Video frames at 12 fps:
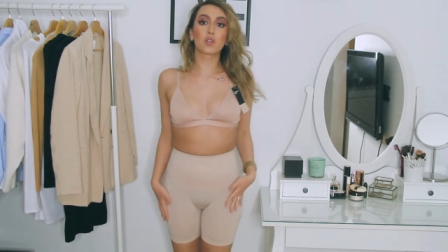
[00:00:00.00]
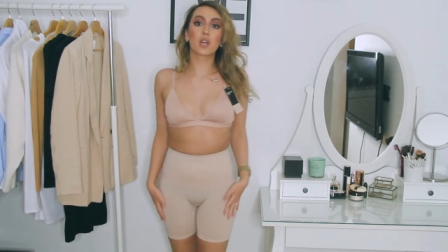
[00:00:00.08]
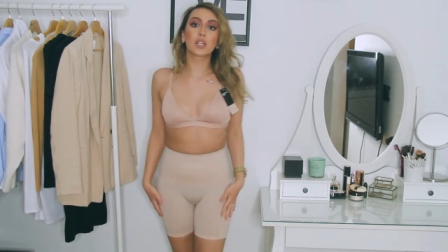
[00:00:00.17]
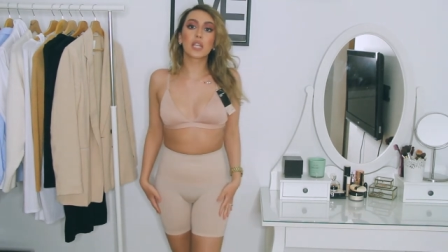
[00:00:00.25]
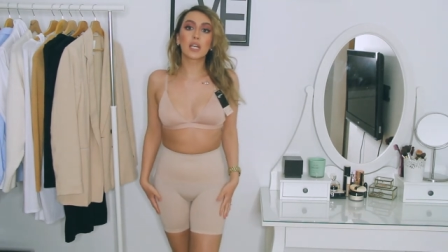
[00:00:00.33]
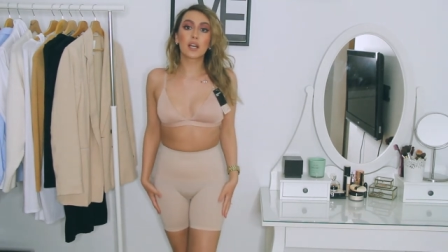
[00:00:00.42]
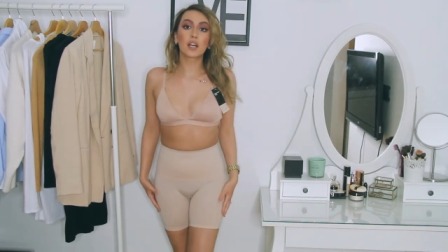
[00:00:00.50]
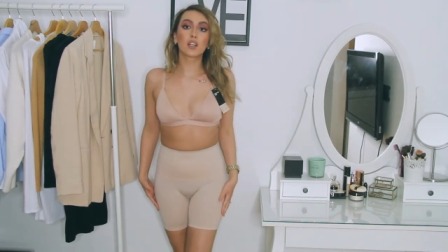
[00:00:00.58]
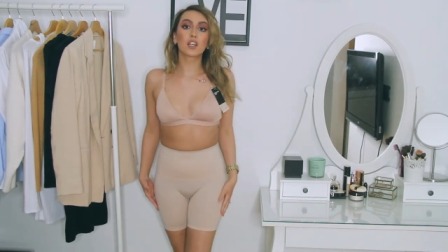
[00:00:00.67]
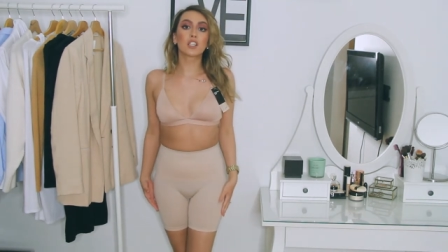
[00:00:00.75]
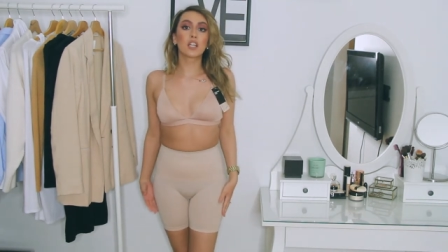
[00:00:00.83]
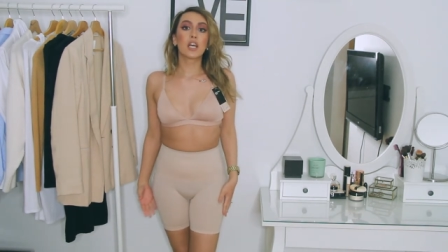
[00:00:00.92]
So I think I
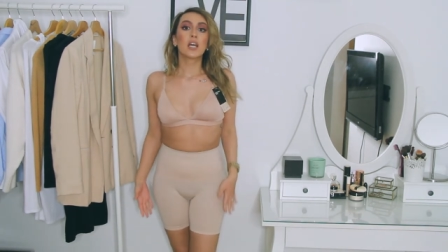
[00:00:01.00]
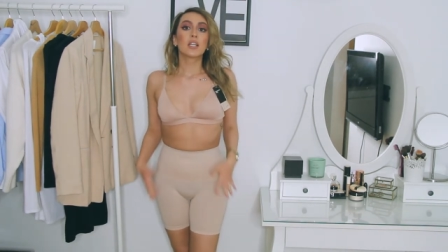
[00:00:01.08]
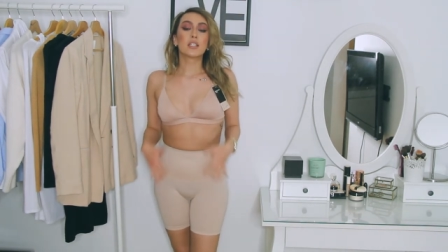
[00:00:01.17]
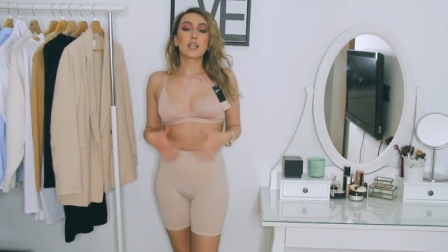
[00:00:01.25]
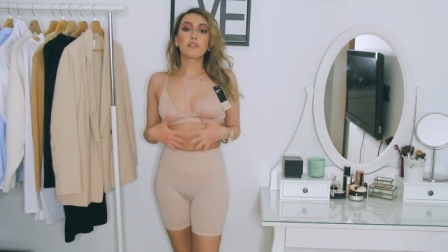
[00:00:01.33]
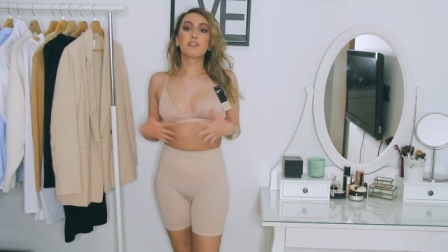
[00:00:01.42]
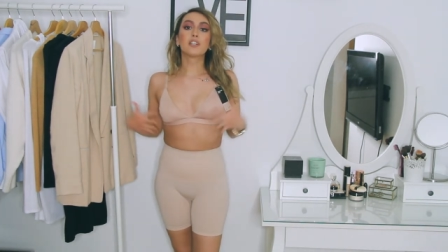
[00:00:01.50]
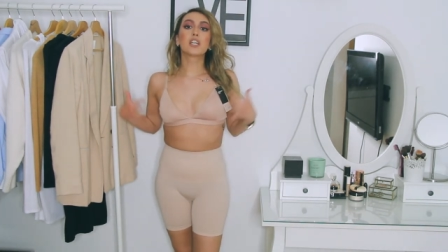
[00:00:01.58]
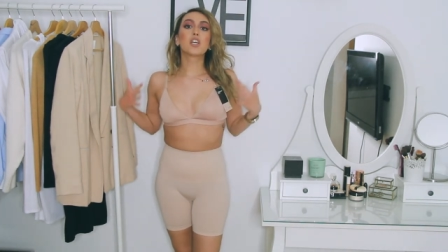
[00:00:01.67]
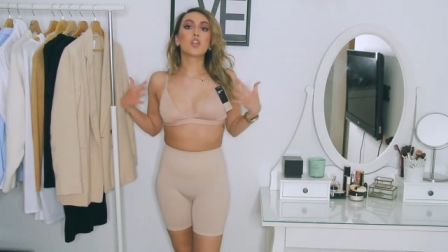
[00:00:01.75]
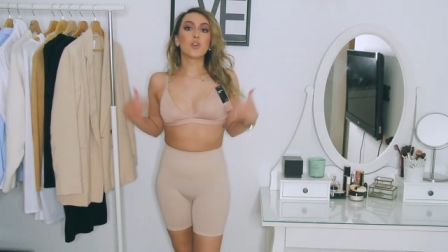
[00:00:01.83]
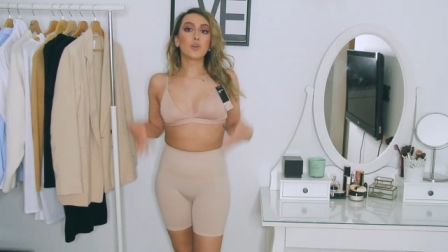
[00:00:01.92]
could
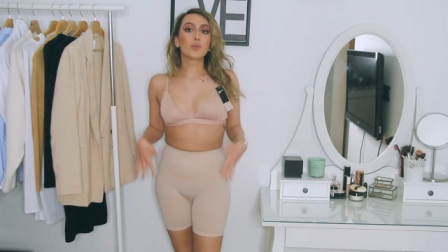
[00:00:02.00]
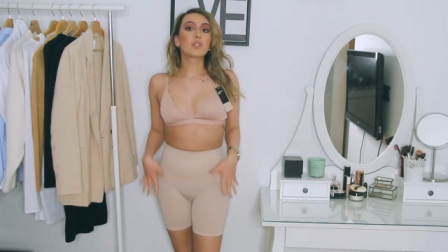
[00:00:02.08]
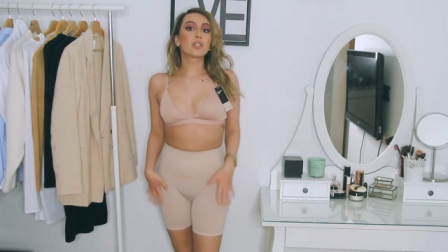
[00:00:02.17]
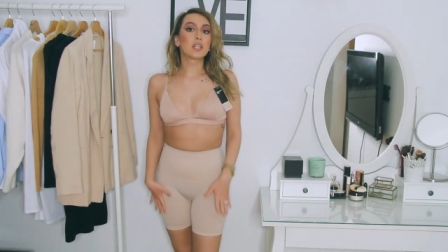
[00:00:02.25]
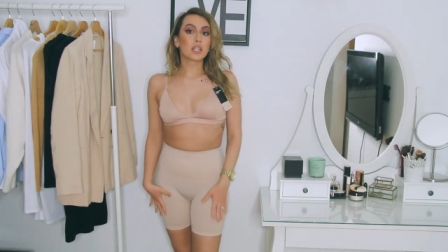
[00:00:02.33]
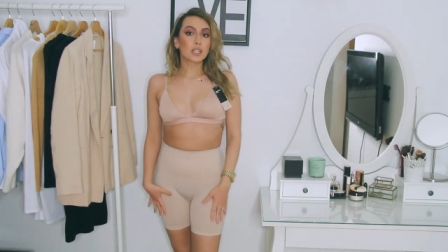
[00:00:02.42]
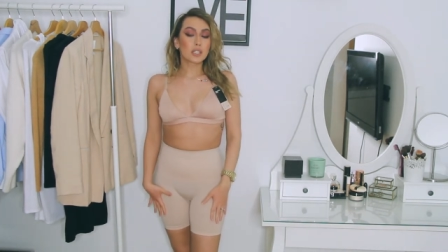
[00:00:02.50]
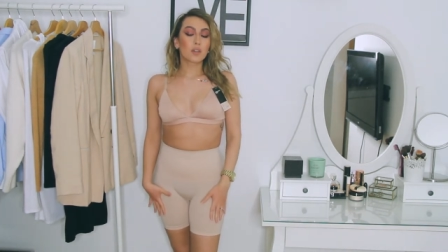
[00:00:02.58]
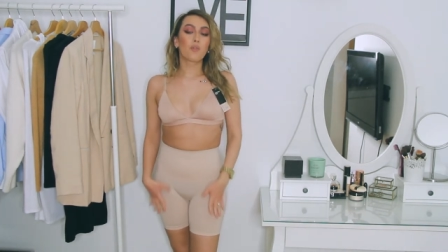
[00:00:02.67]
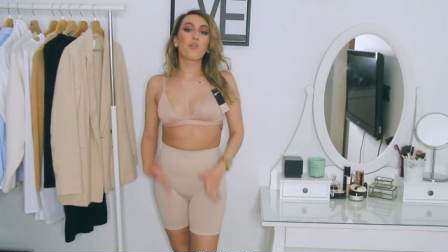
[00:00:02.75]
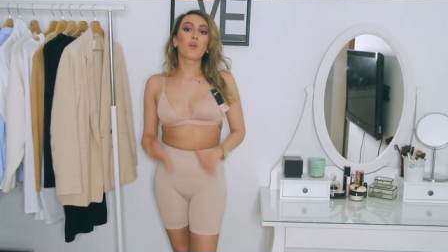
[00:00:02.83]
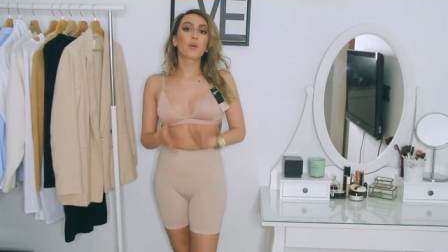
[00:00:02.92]
definitely use this
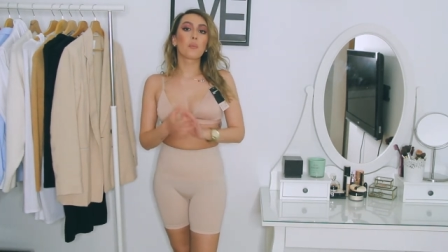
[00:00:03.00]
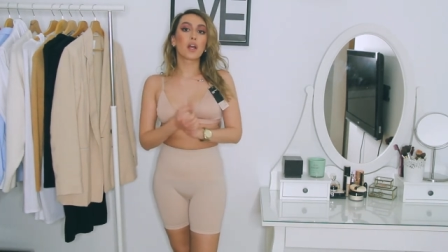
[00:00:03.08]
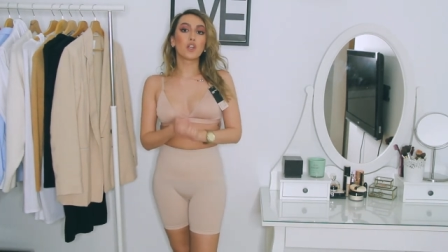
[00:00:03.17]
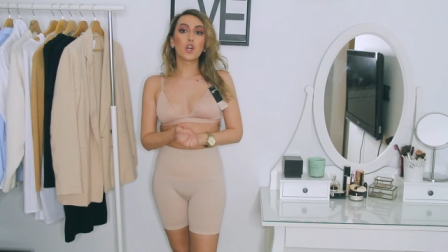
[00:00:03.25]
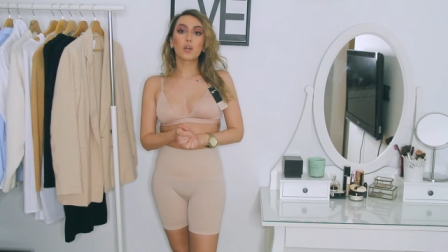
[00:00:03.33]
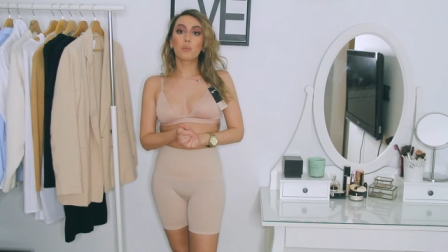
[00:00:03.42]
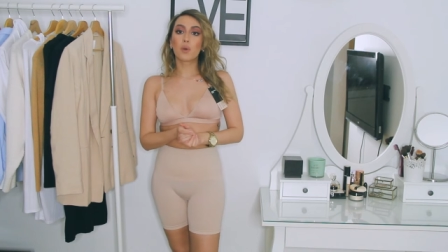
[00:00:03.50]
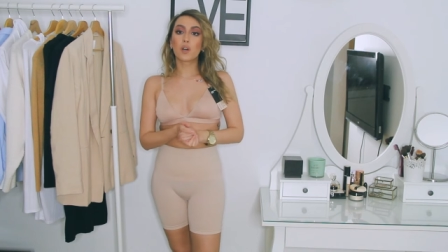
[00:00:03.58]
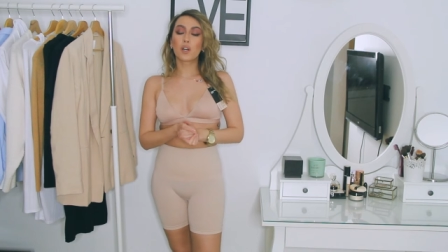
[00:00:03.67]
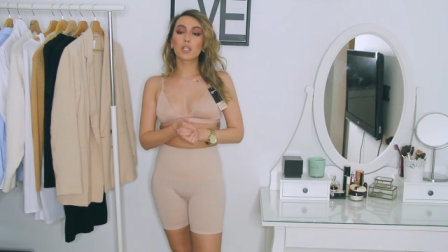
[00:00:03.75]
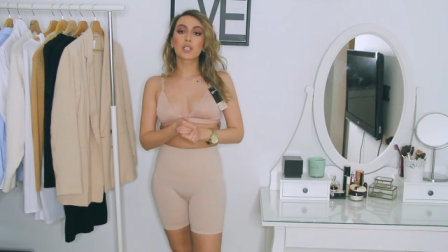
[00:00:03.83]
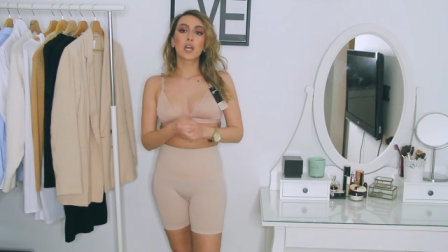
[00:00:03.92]
for my
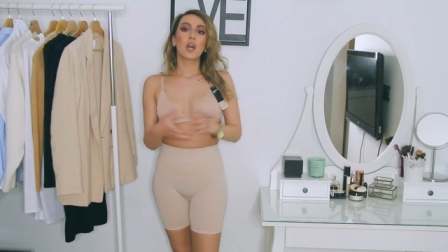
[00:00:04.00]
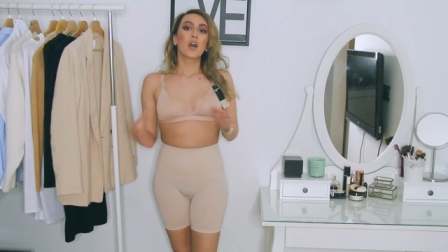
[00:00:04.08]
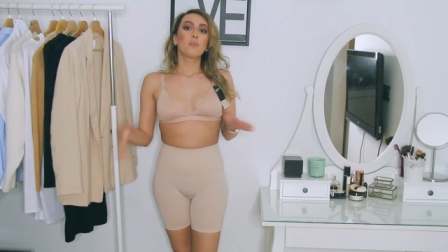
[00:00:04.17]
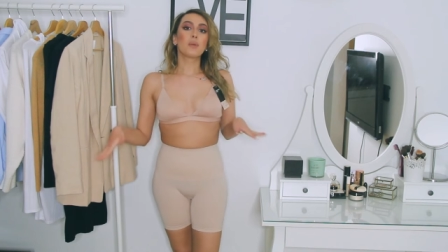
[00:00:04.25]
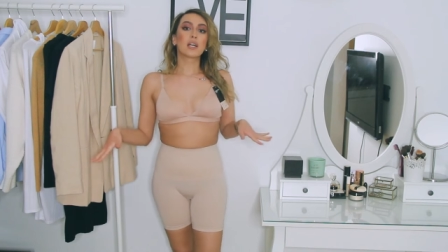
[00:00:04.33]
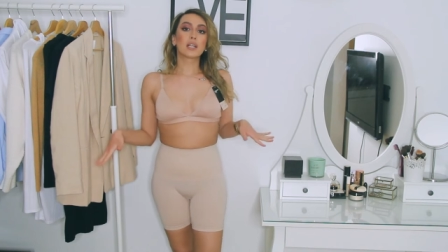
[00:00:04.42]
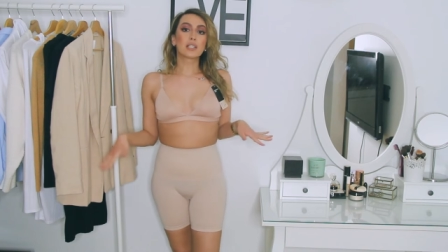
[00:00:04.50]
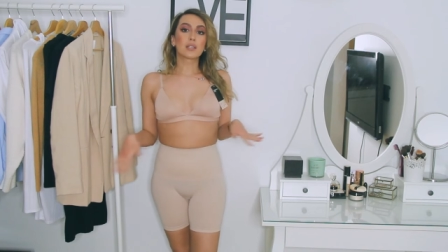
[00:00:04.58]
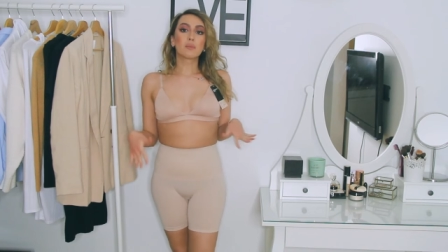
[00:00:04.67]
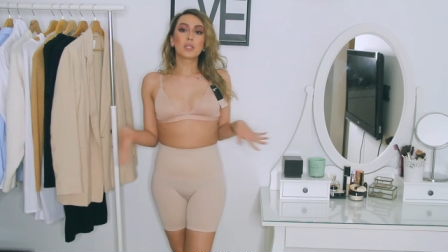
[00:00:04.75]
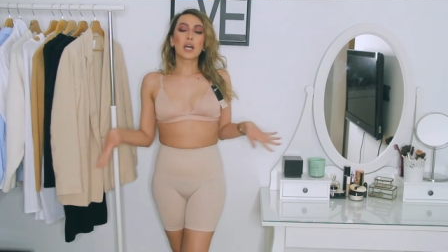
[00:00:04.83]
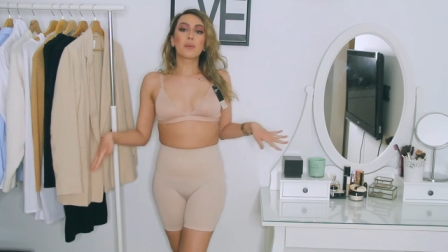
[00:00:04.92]
lookbooks because
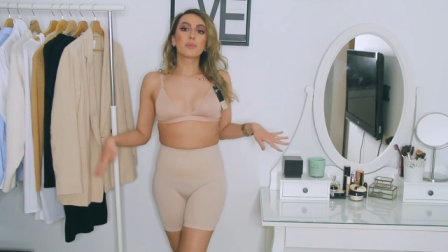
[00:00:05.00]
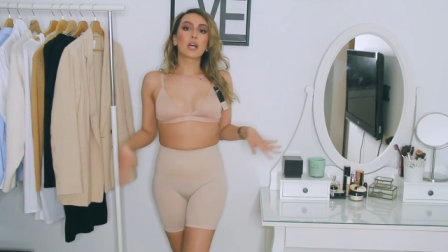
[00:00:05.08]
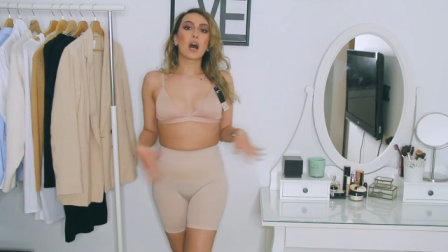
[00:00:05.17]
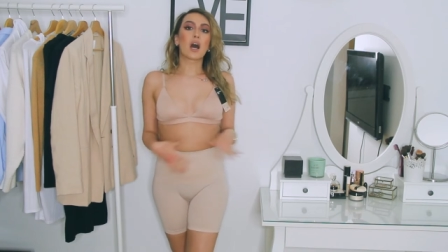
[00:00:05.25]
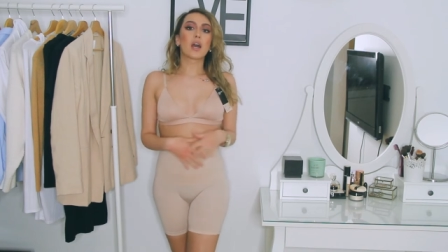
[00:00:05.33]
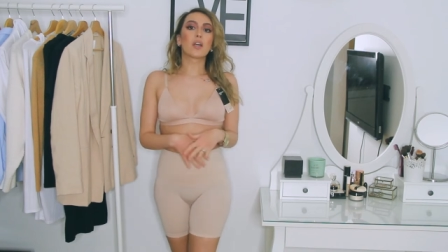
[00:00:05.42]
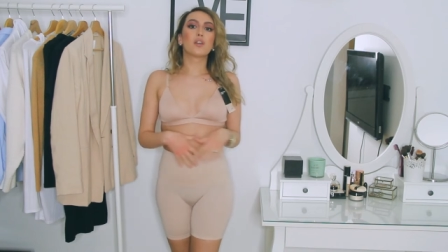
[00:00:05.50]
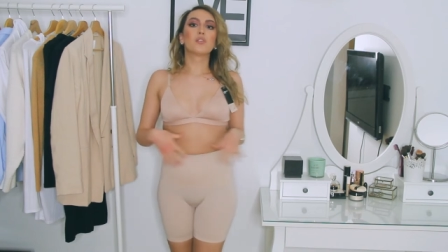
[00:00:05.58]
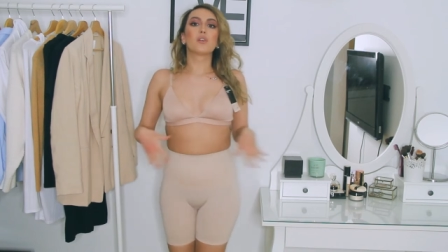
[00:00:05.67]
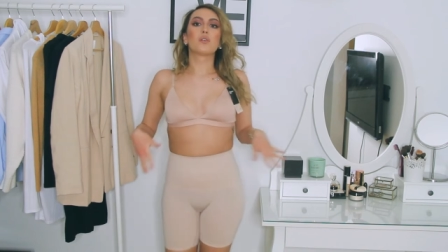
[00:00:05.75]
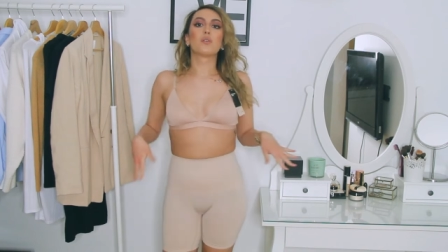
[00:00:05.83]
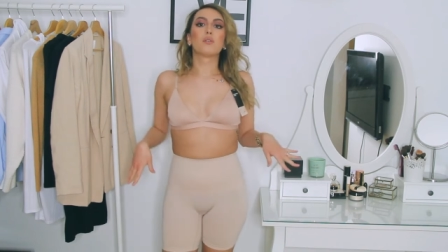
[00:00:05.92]
sometimes I, you
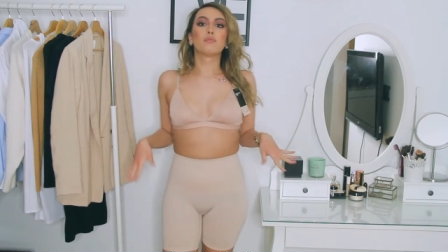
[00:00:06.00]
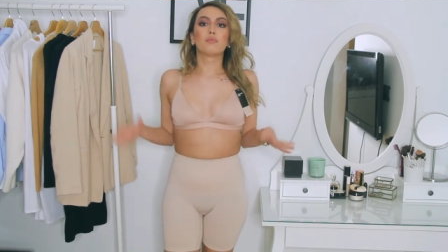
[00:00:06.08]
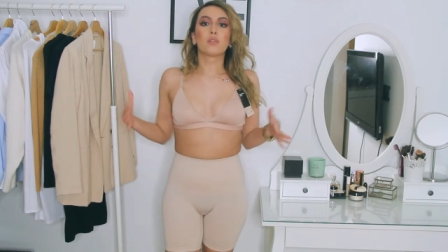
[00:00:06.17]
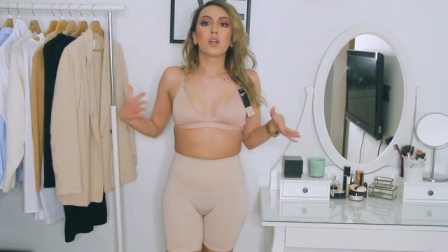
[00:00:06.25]
know,